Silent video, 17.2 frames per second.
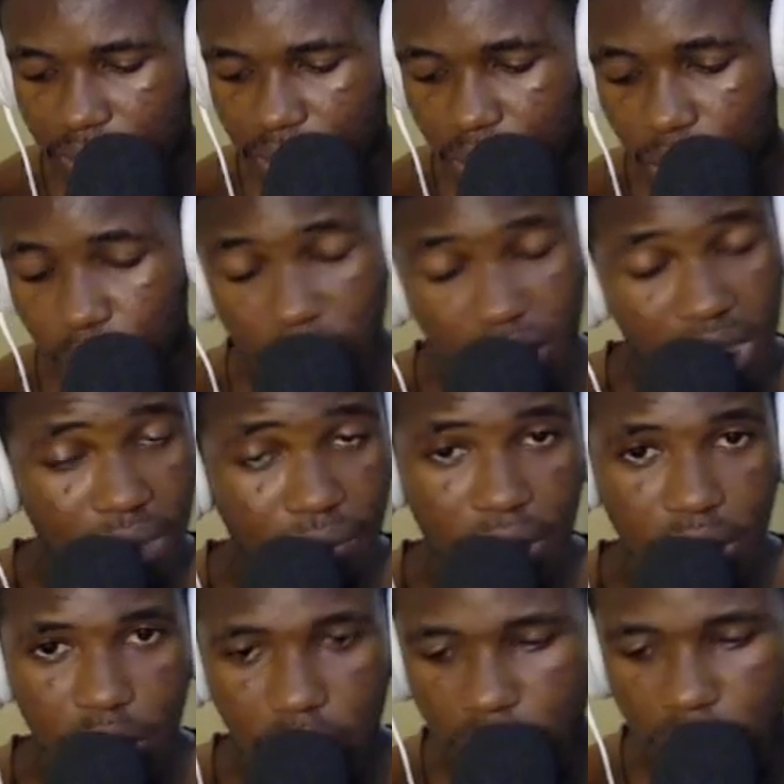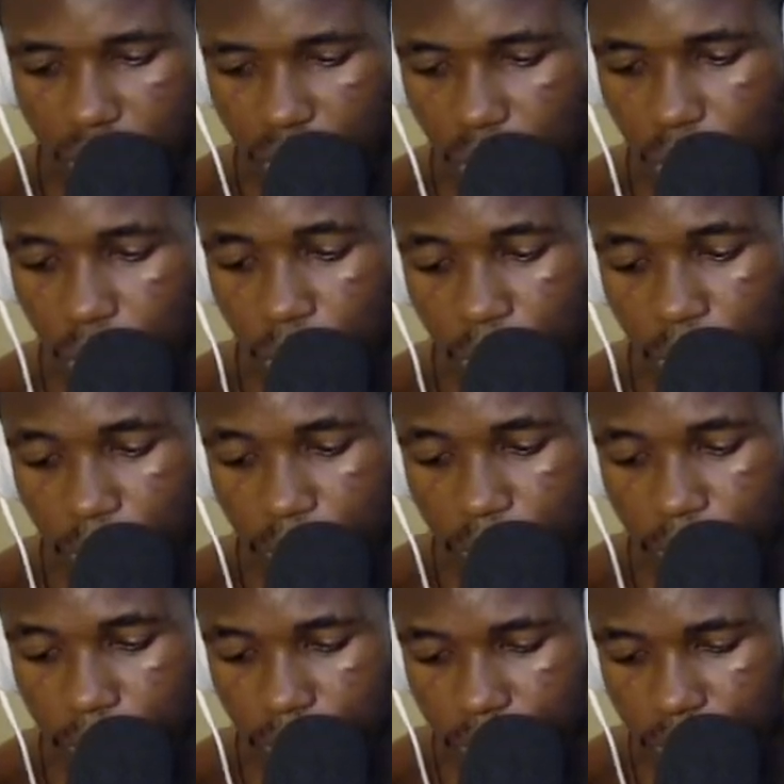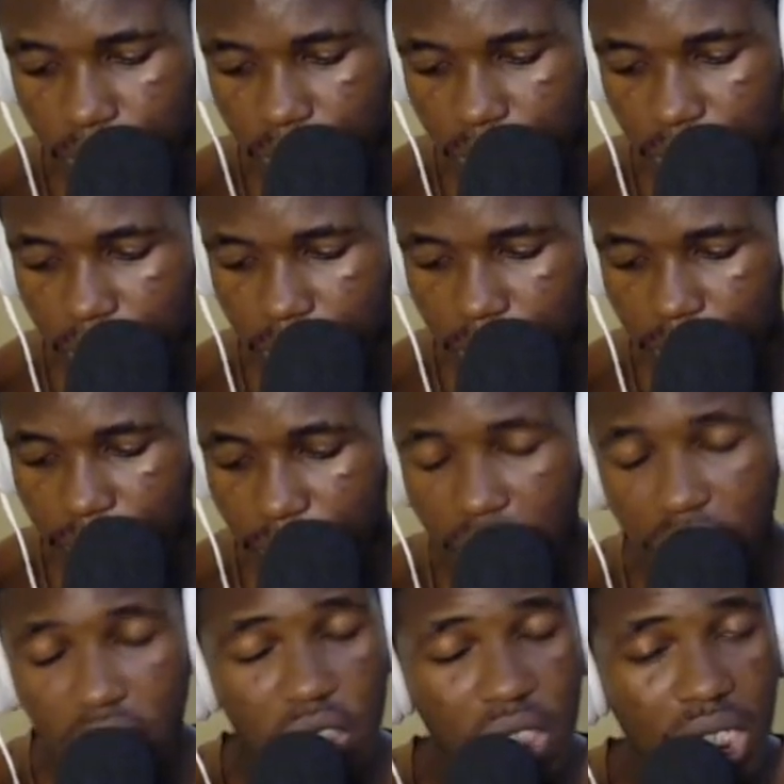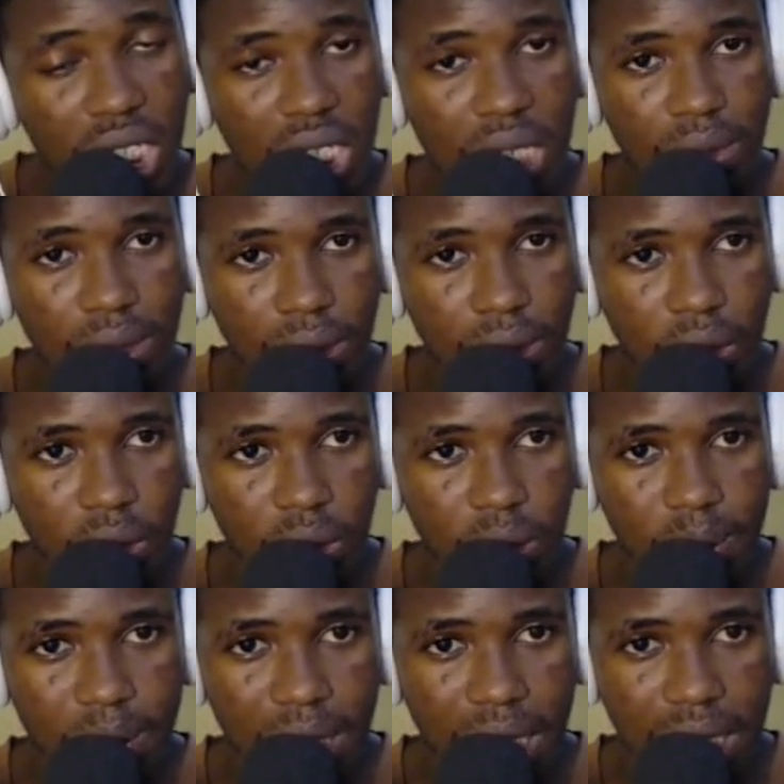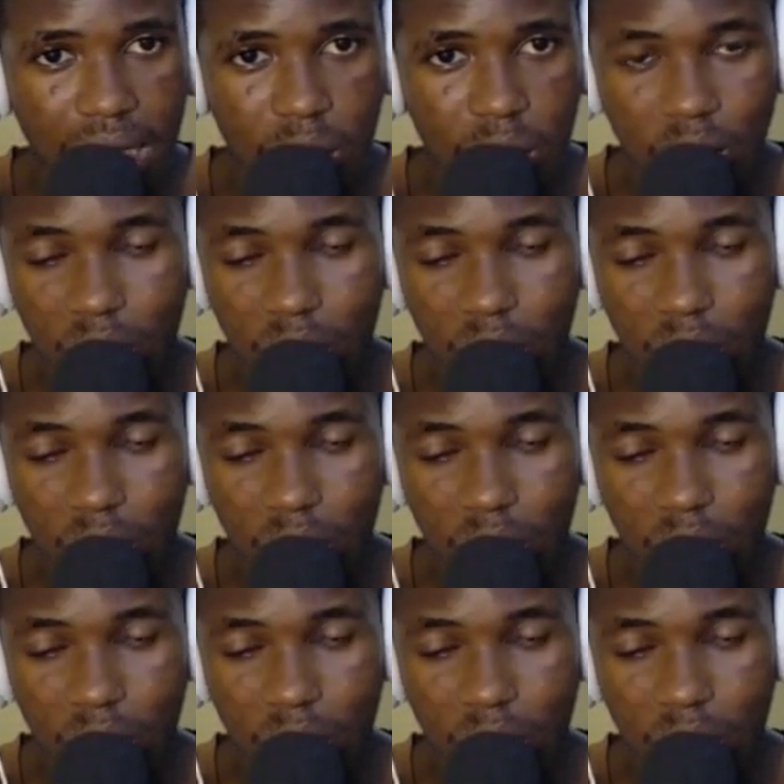with inversion. So for the C, you're just going to play it to the